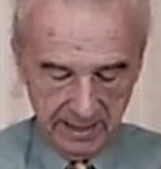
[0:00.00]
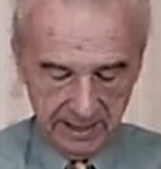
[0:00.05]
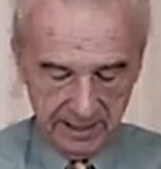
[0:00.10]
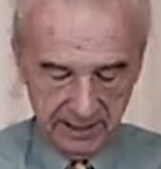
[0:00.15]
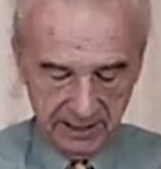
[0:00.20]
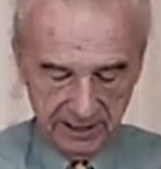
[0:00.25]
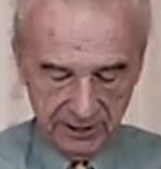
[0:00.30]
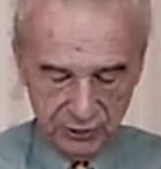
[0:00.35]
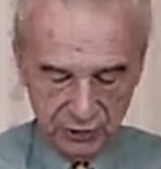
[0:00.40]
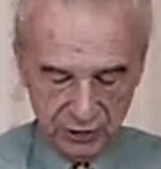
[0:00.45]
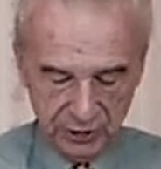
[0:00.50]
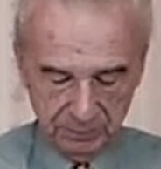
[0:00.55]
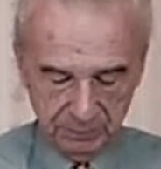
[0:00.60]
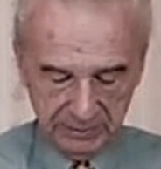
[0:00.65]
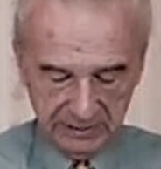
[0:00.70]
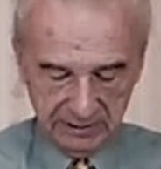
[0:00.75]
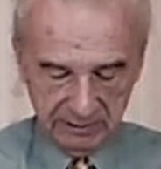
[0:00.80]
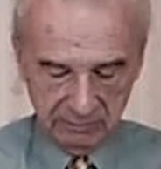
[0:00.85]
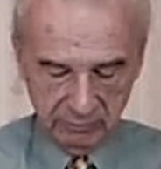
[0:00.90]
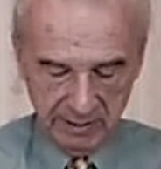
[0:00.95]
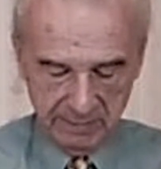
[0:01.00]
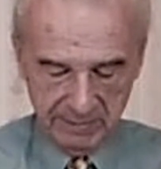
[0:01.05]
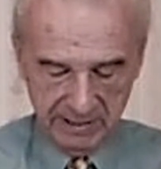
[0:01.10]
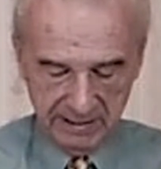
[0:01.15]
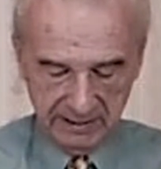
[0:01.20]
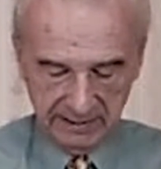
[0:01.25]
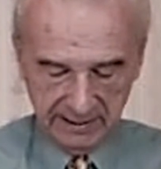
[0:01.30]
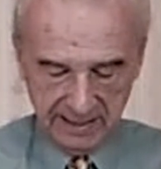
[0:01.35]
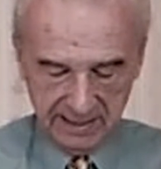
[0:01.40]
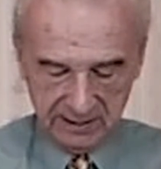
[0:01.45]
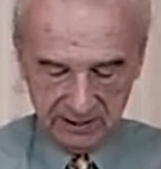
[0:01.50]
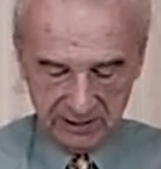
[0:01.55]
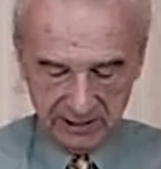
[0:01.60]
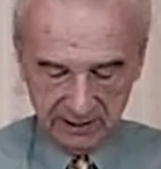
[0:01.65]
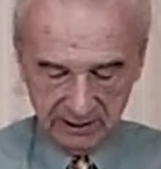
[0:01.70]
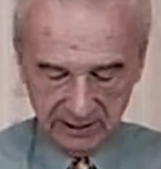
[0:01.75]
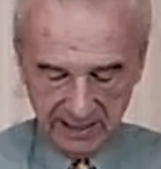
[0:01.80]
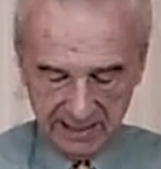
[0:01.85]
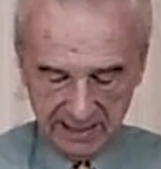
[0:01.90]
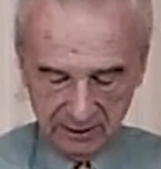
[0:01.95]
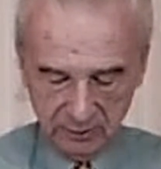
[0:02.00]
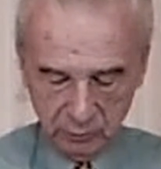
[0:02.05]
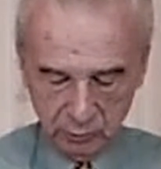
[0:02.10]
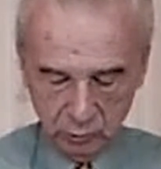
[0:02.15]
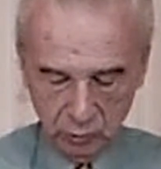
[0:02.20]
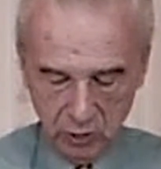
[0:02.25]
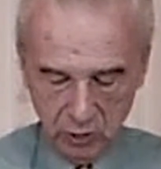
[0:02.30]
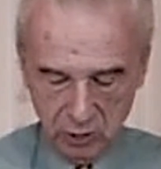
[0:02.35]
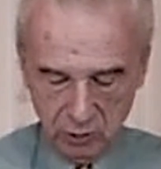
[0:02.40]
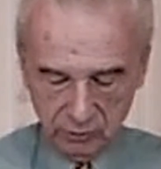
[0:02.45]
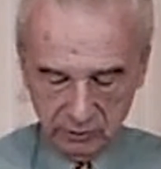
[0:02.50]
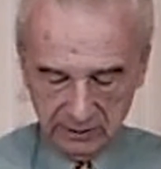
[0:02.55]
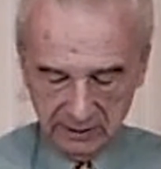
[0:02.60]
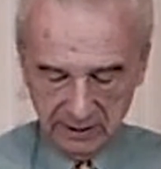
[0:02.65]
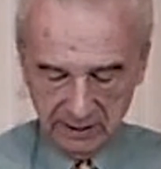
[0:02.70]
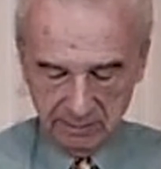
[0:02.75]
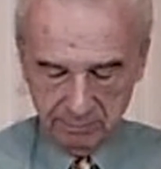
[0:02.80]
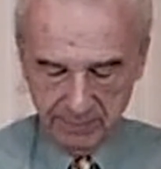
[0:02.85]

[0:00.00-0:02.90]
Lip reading: In Egypt, women had the right to own,